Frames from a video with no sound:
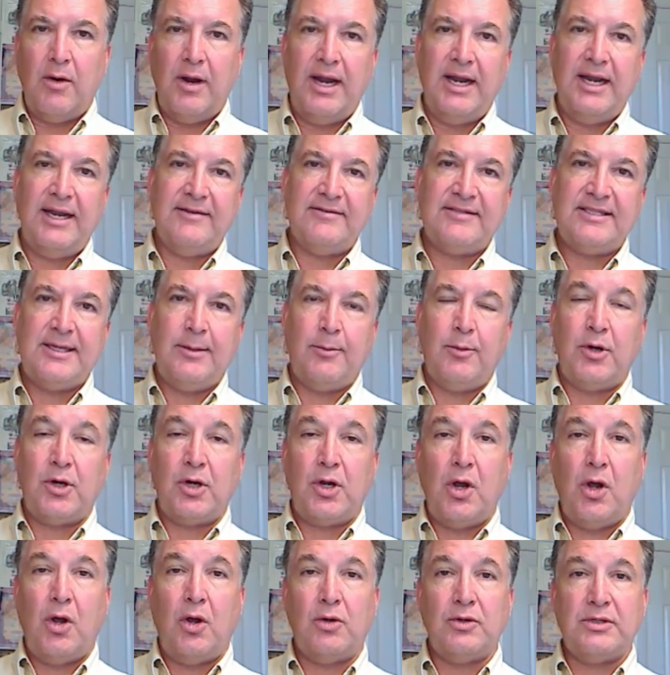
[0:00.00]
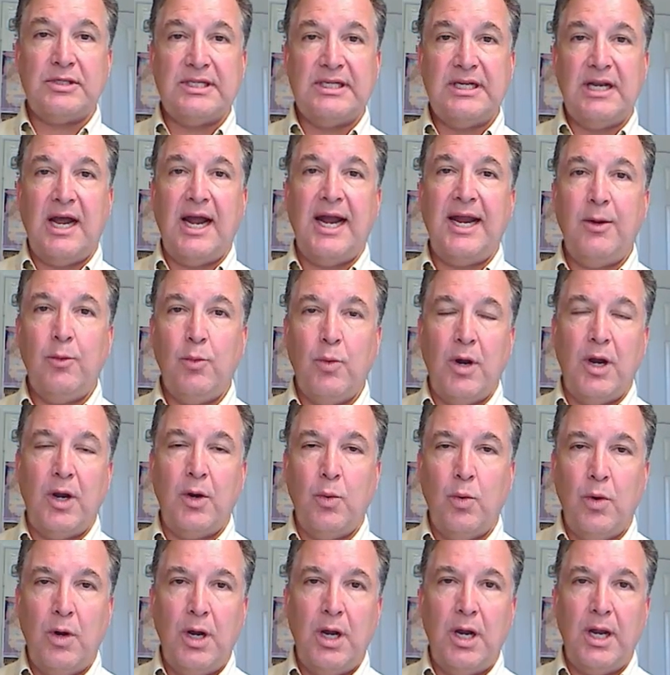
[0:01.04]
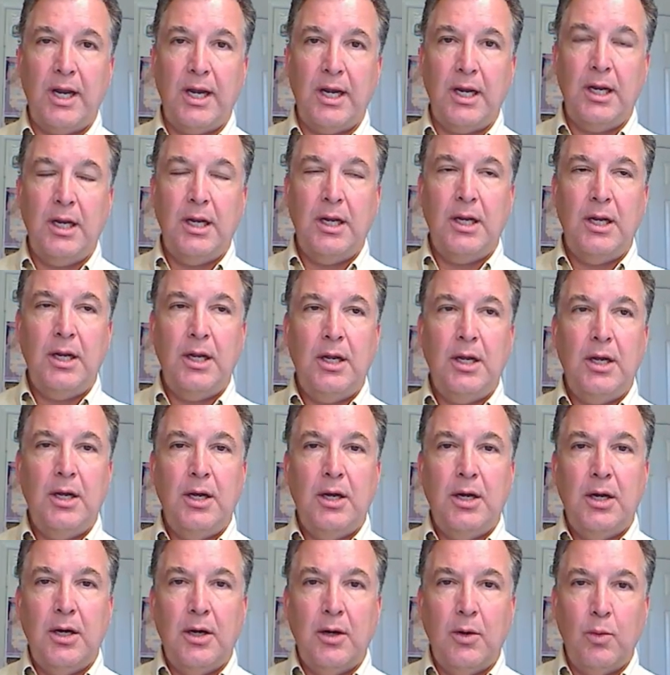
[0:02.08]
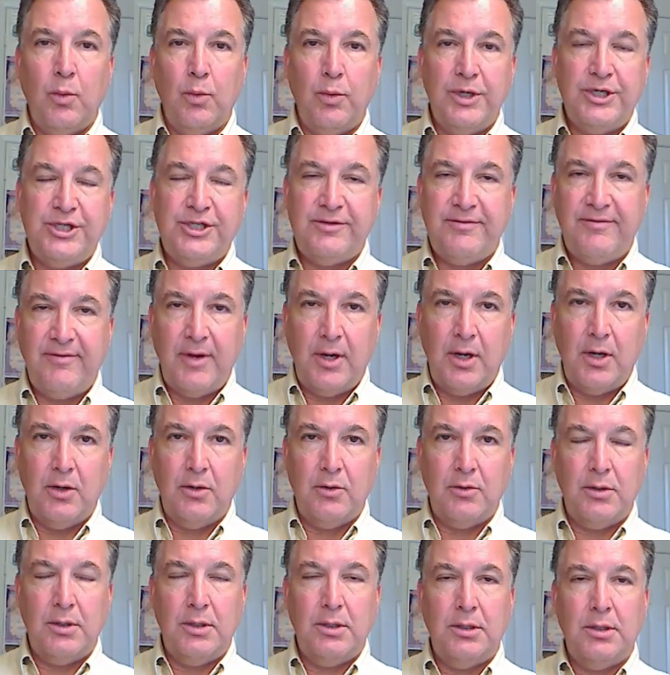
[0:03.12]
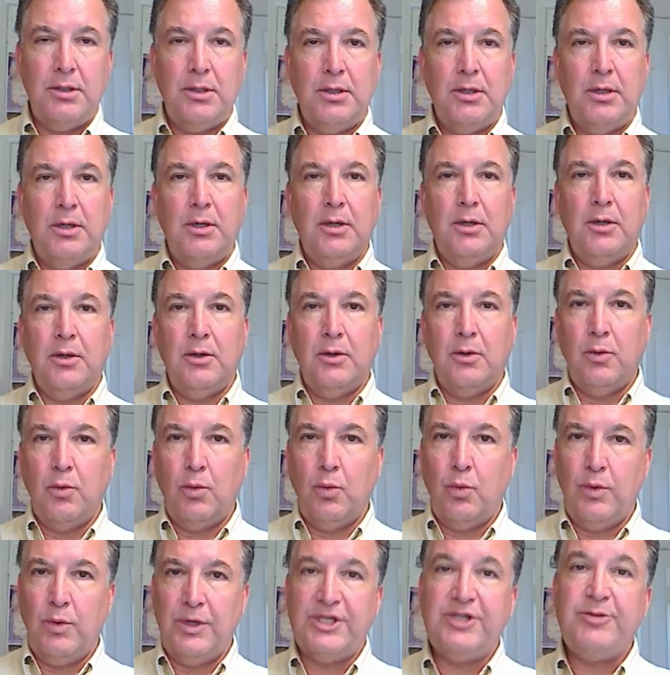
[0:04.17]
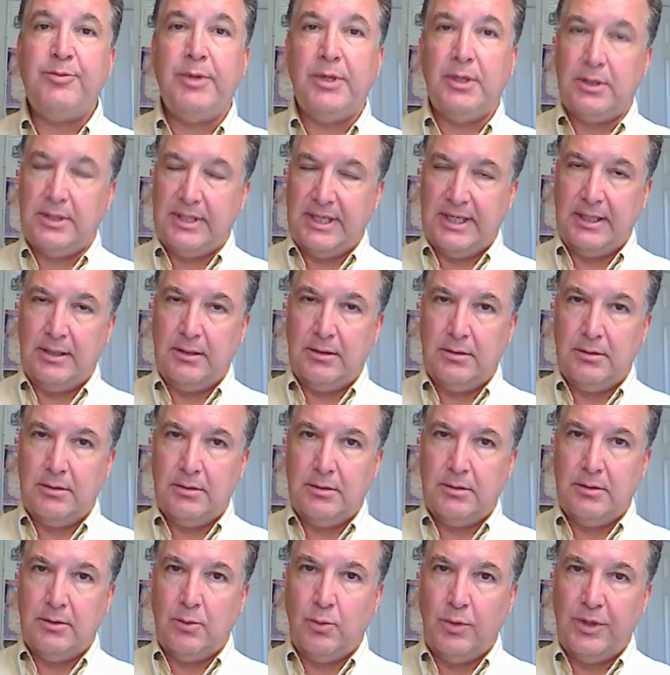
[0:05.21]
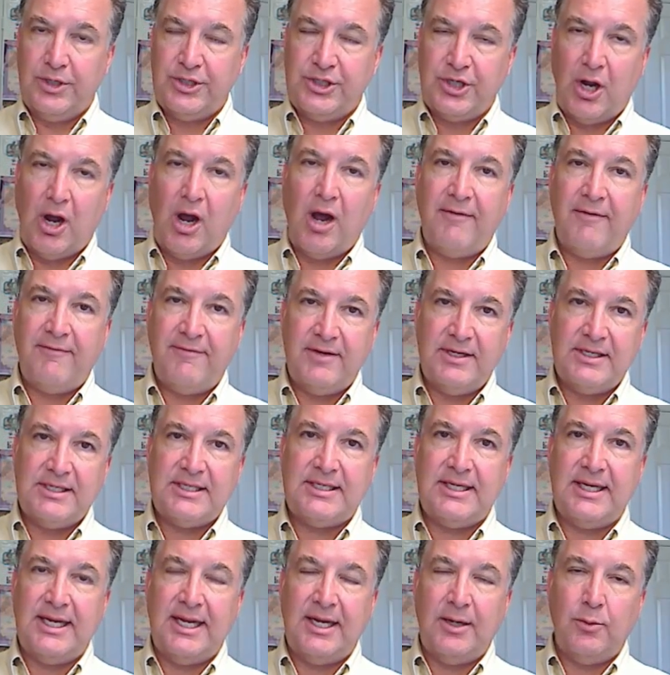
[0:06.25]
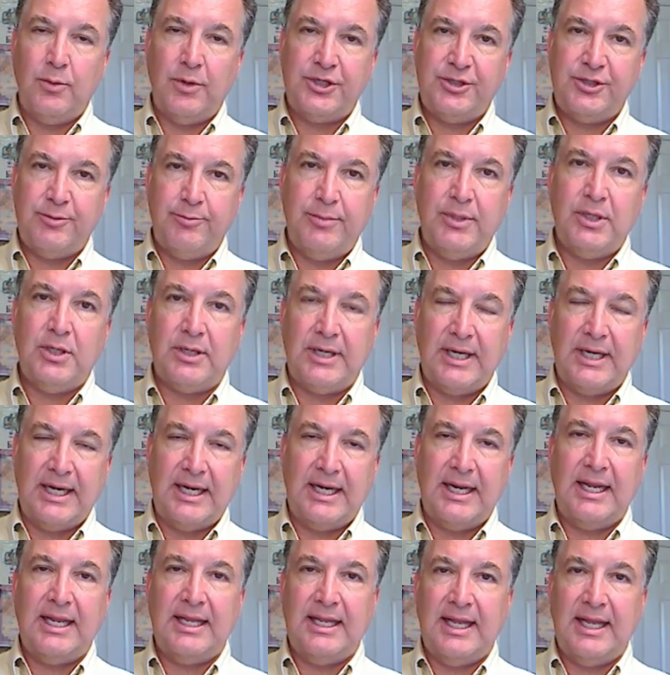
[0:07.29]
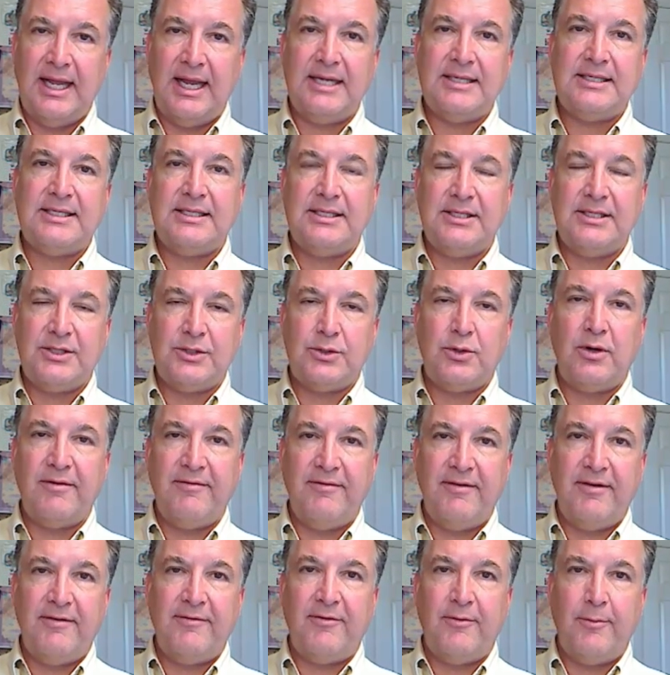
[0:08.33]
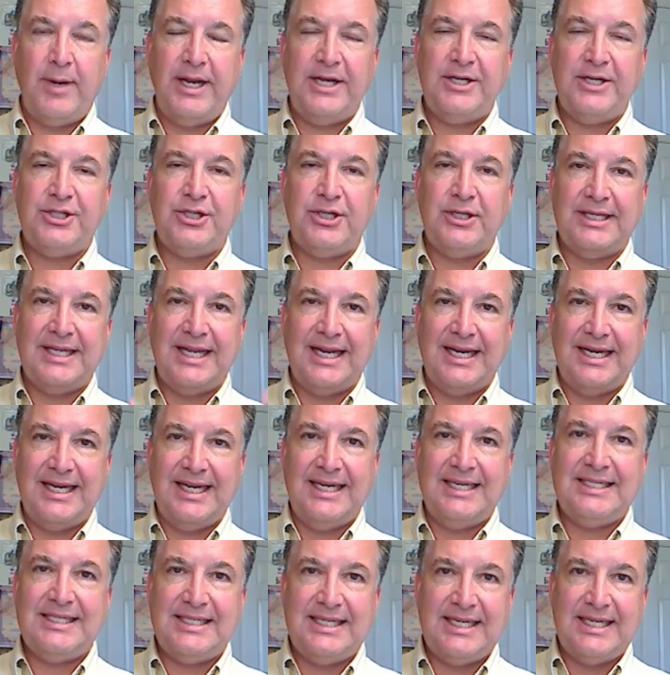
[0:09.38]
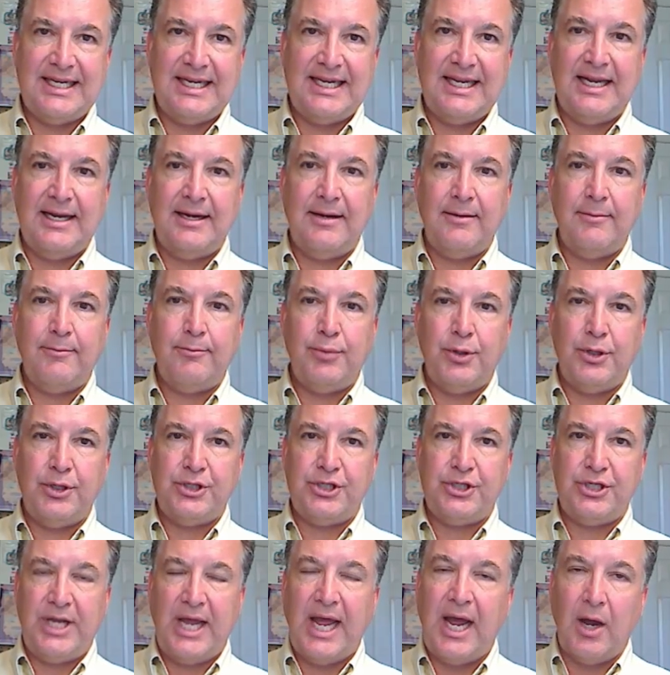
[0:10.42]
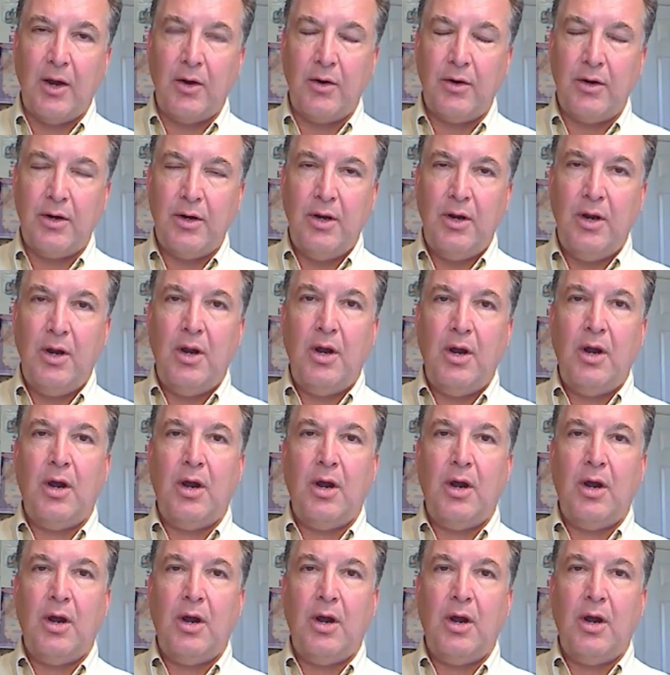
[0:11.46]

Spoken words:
All right, if someone calls 911, which phone, which building, which office, and which building, that's the sort of information that needs to get pushed out.